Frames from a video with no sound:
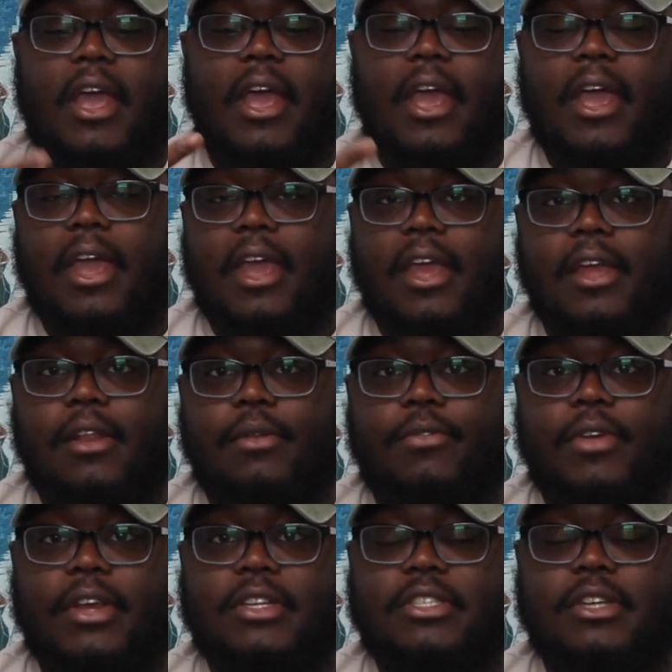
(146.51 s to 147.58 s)
and
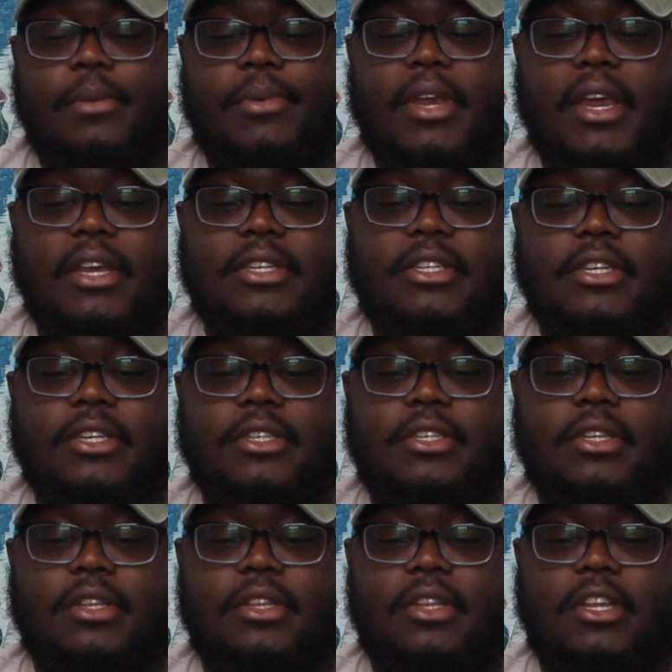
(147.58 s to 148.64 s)
in some cases,
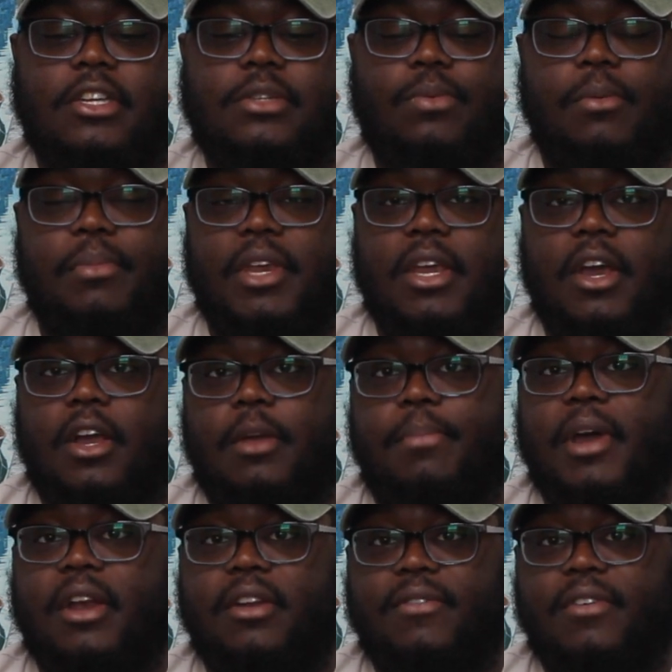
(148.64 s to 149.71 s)
this would be a
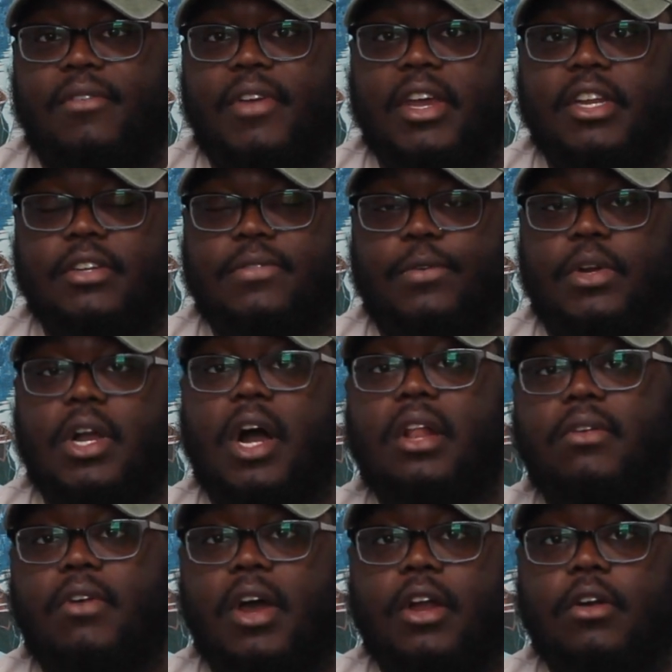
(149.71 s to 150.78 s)
competitive advantage for
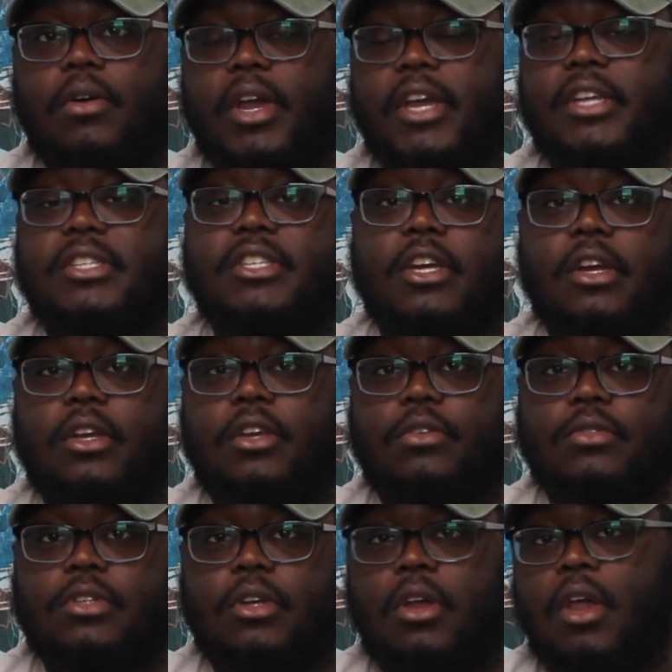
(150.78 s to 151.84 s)
Colorado and
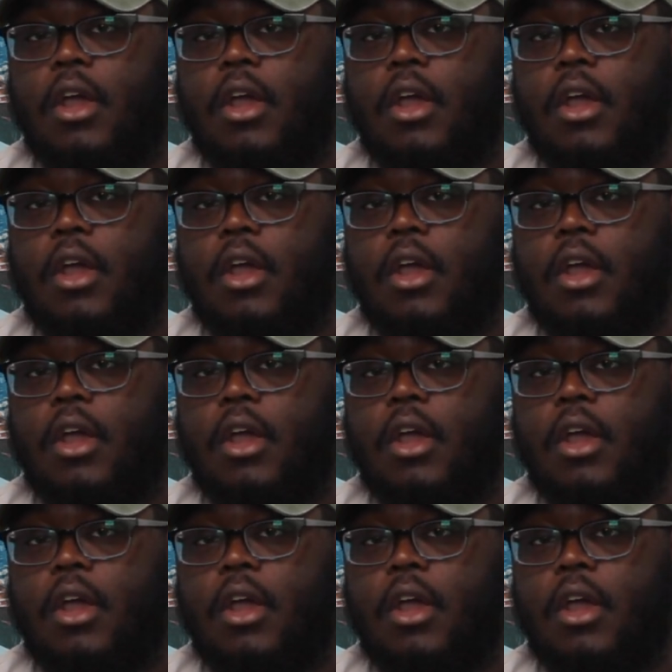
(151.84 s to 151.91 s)
Syracuse,